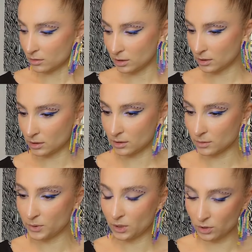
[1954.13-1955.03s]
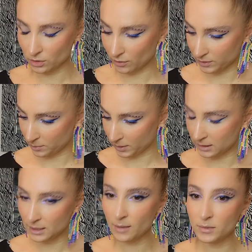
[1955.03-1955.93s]
this is because of the
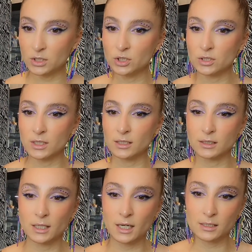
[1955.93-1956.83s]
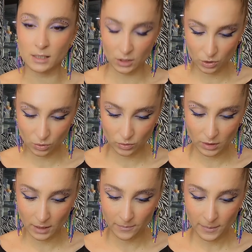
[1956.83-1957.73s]
pandemic? She said, yes, as soon
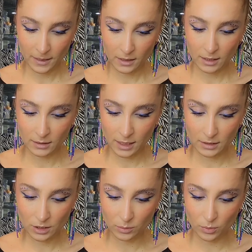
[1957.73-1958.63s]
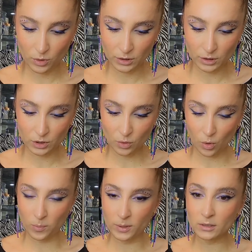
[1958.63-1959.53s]
the Canadian borders
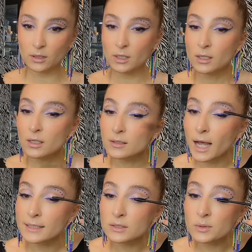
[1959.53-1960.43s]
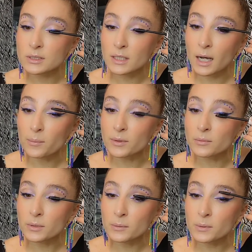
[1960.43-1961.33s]
open, that's what's
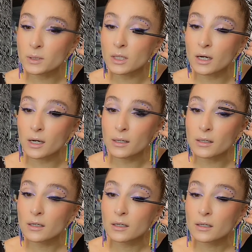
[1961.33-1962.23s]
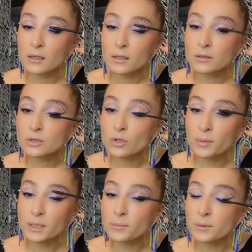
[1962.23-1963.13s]
happened. So
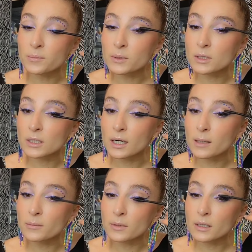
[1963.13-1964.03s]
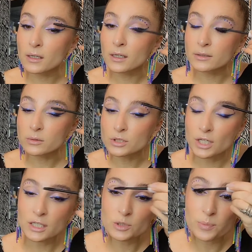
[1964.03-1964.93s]
many people come to
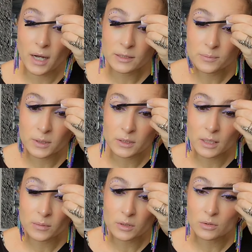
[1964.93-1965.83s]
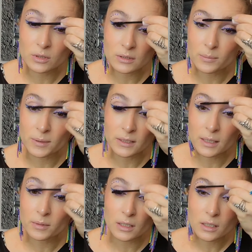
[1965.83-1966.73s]
change passport. I mean, during the
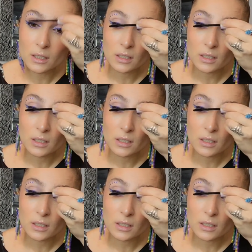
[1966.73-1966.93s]
pandemic,